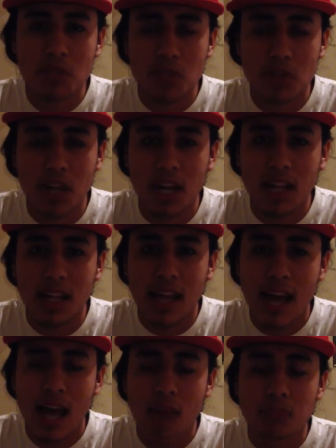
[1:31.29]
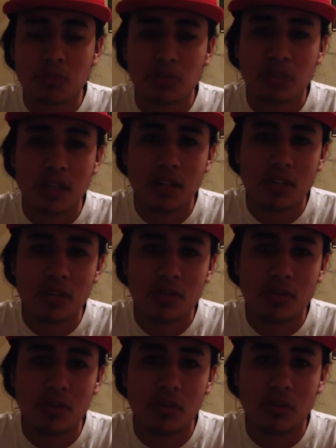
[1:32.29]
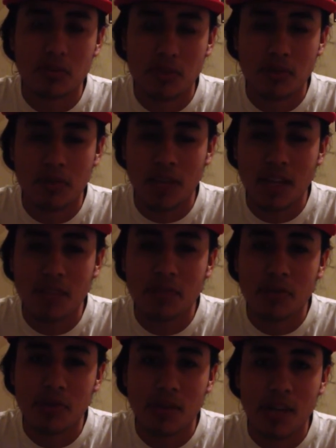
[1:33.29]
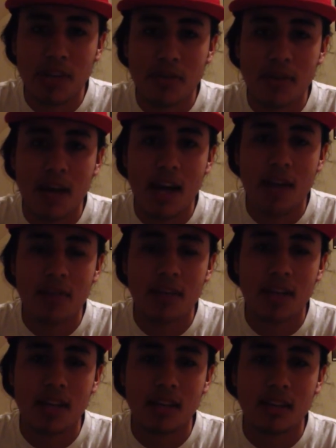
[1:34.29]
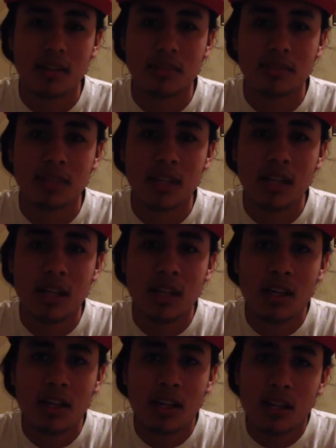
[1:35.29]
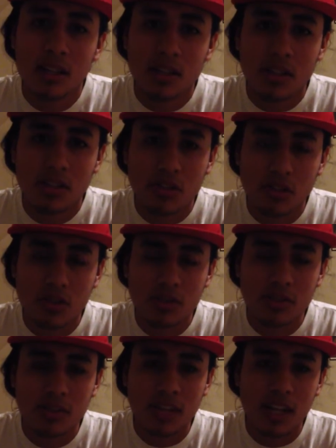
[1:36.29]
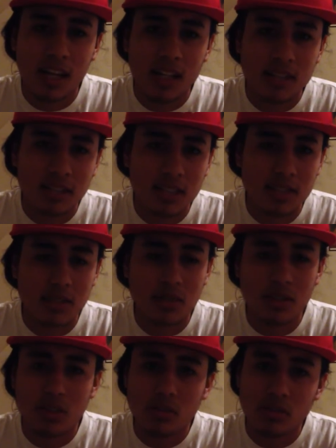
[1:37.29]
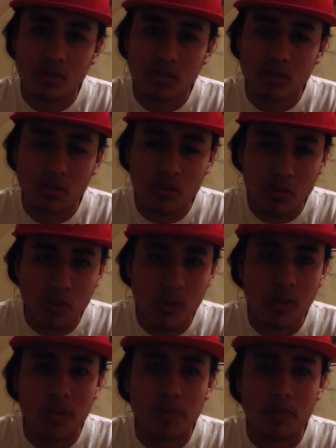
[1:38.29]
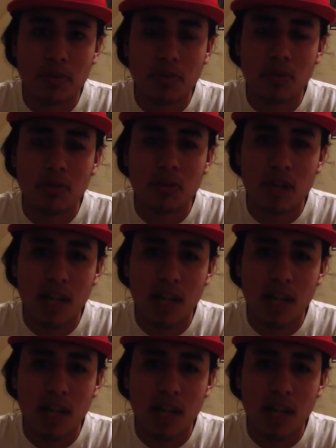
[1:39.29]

you could get the app straight on your phone from any phone that you have, and you also get access through the computer